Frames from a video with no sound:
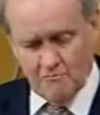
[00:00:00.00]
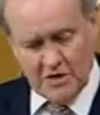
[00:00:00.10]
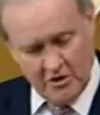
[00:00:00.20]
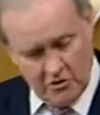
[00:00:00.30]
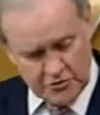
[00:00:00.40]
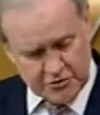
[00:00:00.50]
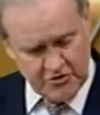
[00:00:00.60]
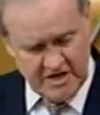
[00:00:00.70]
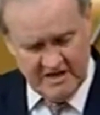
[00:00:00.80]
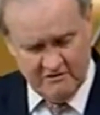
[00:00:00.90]
but
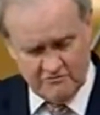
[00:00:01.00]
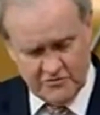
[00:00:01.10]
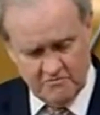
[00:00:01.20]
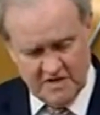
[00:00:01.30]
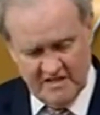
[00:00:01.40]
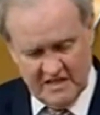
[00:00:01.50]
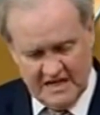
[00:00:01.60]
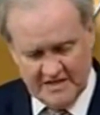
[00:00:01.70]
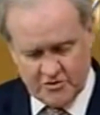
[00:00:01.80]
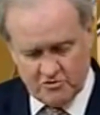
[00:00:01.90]
also held by the
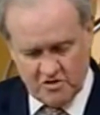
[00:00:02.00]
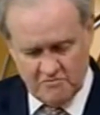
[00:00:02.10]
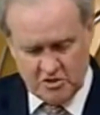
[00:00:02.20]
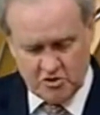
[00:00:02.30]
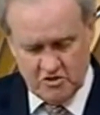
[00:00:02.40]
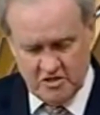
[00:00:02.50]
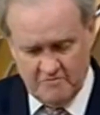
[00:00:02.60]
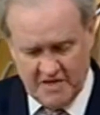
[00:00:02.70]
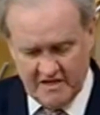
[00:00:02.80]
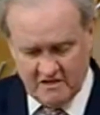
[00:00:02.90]
Electoral Commission,
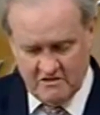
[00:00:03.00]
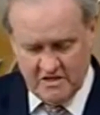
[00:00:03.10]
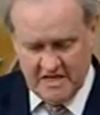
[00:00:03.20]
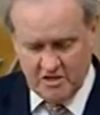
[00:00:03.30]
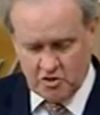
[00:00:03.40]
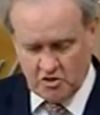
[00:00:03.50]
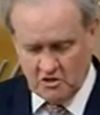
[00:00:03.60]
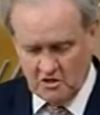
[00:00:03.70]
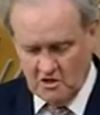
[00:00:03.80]
depending on the nature